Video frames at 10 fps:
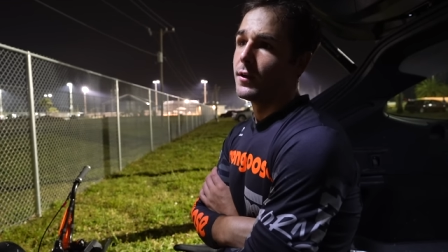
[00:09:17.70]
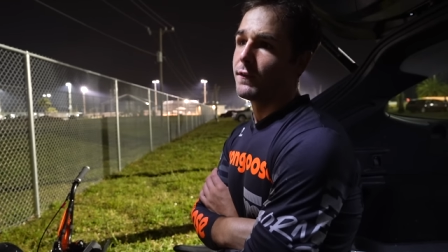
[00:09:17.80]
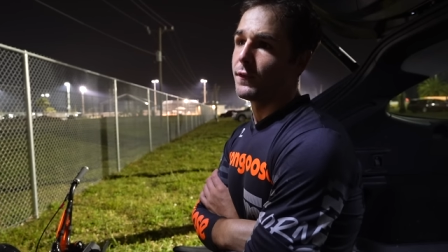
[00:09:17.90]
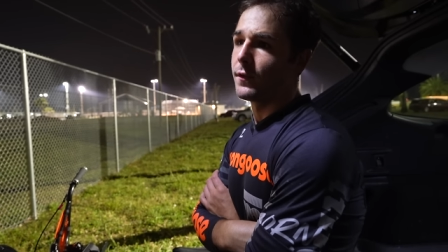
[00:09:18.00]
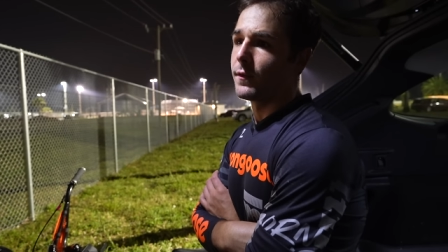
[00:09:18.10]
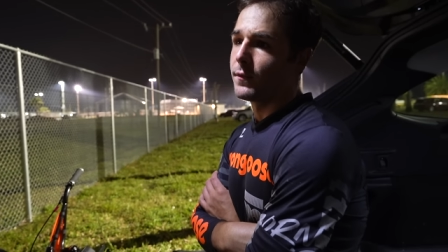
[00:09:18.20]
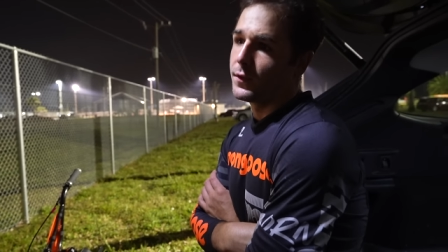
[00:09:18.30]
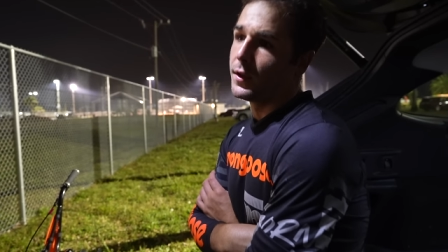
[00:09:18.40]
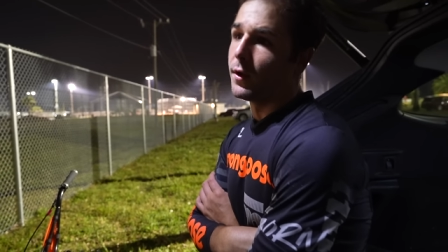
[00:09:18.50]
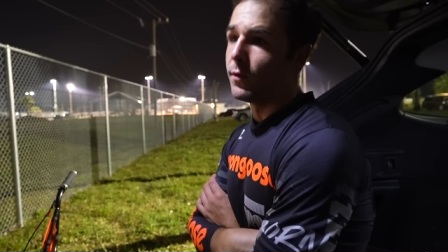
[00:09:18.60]
for
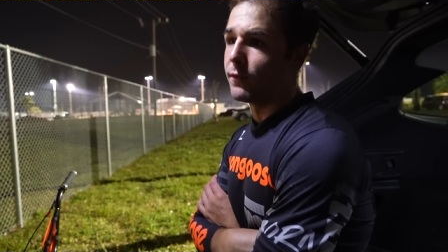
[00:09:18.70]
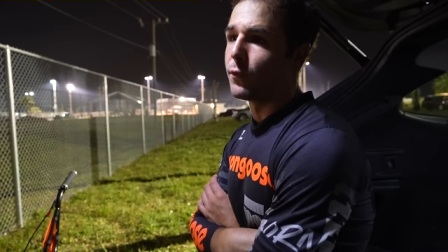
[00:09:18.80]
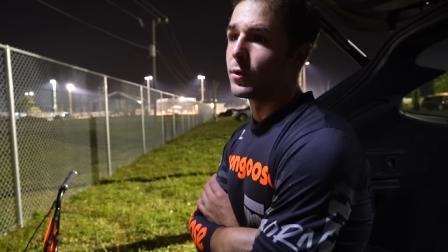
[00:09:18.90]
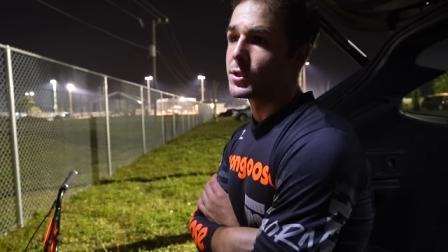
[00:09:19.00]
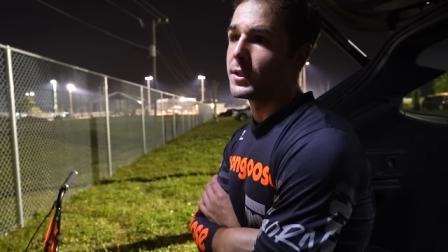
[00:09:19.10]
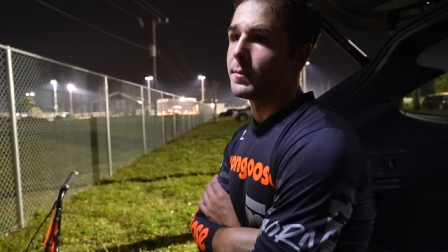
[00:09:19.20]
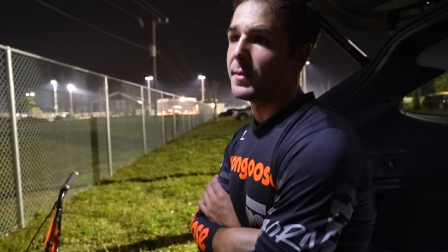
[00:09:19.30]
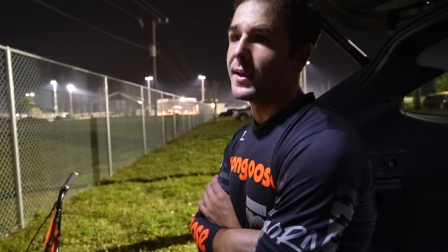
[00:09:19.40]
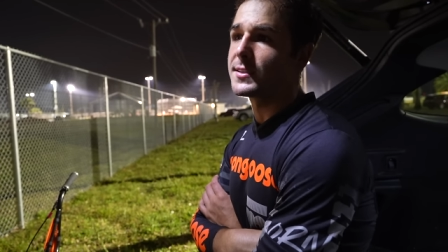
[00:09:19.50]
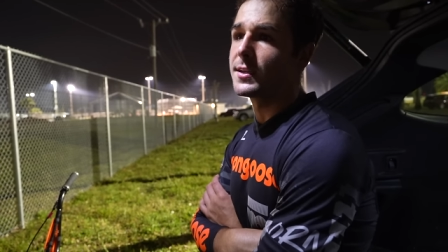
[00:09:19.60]
you know unfortunate
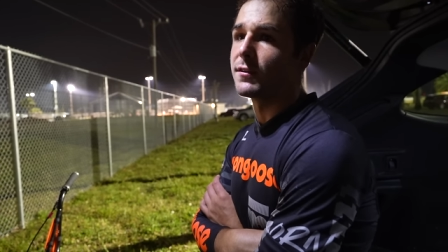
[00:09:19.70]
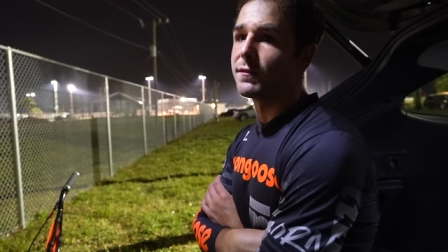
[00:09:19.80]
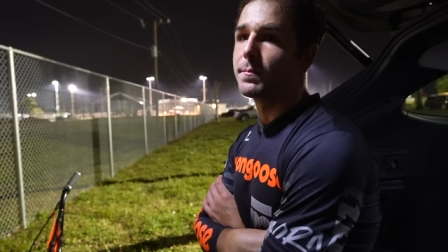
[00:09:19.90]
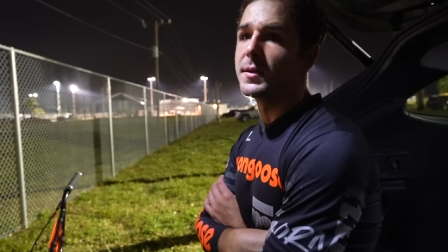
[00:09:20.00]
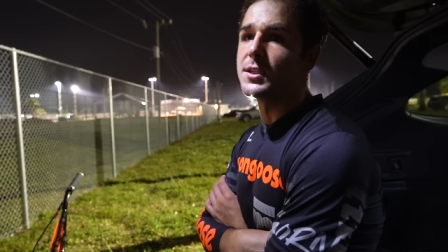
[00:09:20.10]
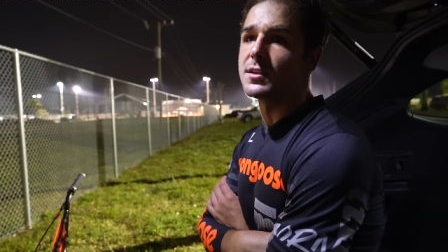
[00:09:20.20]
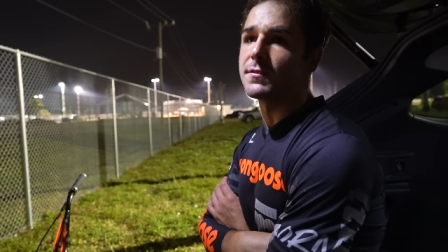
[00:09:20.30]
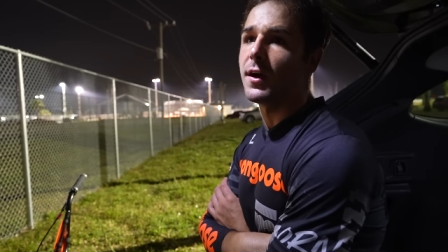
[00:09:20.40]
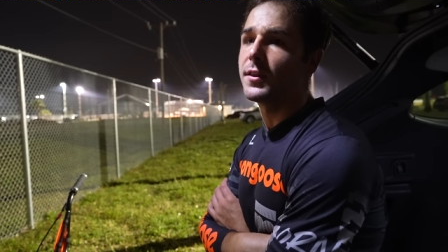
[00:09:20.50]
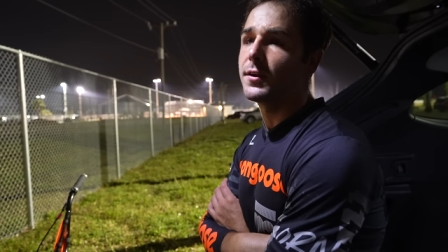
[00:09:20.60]
passing of PJ's
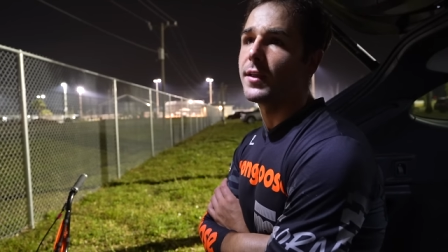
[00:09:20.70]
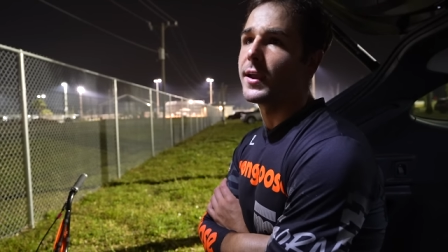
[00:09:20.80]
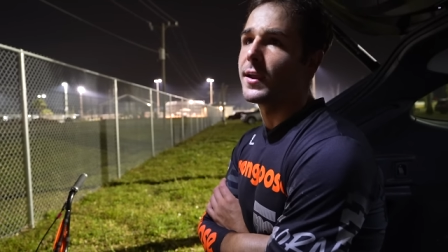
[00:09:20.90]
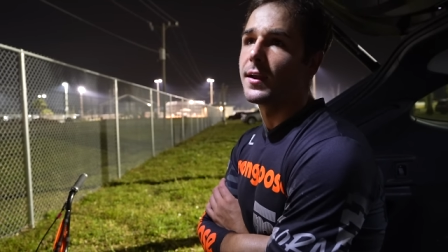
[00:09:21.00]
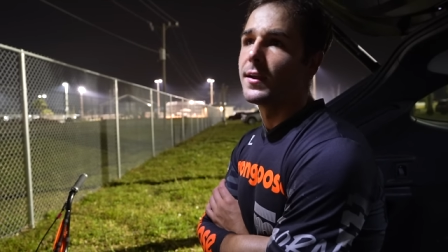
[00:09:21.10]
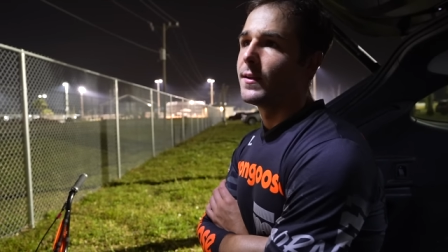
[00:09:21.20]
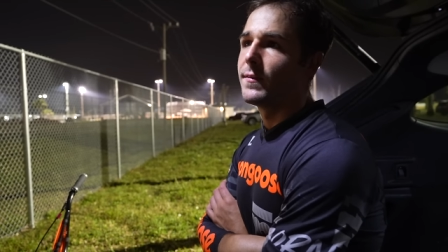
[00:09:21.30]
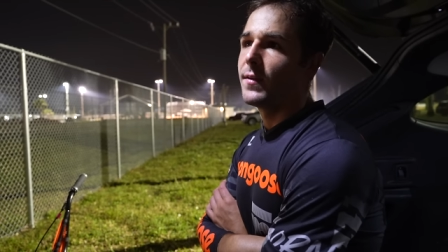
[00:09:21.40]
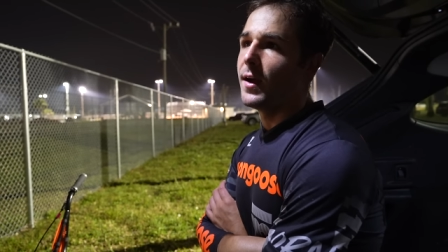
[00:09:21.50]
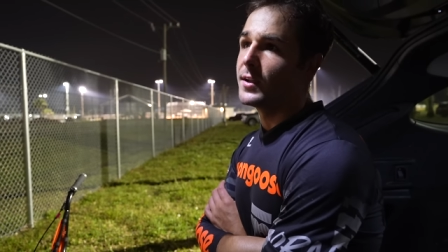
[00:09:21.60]
father, like
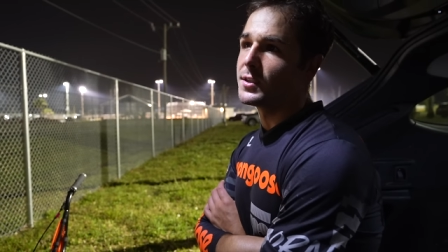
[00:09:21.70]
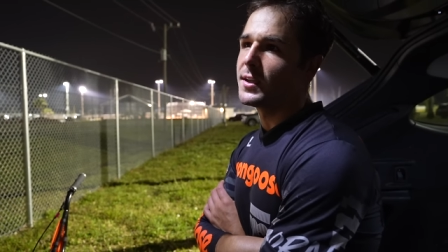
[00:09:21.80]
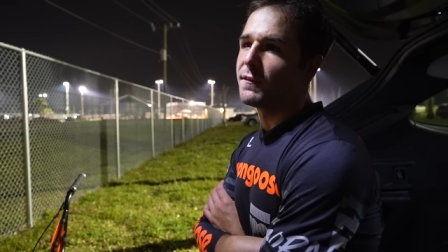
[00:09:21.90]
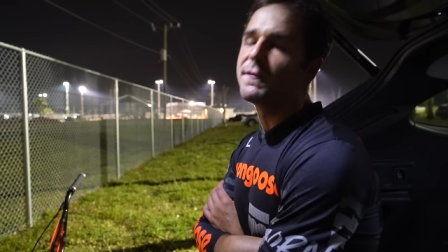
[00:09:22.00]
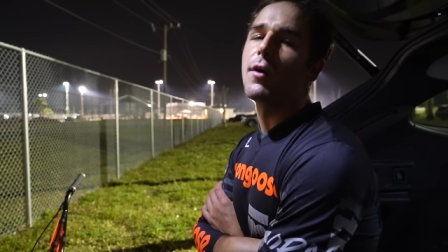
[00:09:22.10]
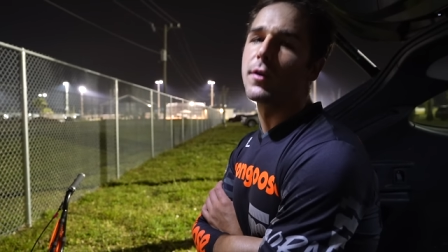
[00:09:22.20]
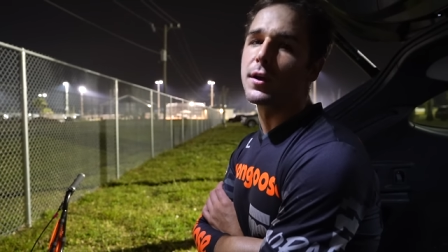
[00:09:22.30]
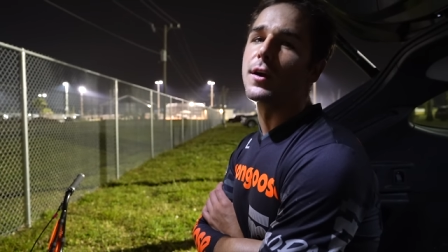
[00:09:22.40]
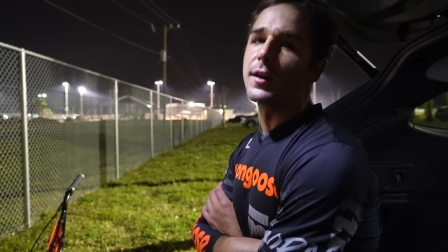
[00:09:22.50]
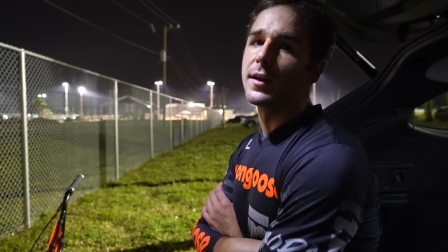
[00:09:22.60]
I just, it felt
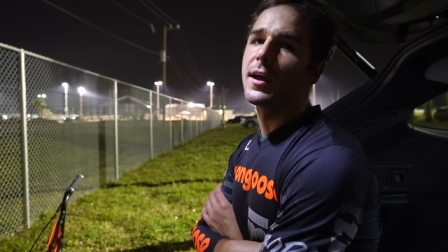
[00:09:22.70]
good.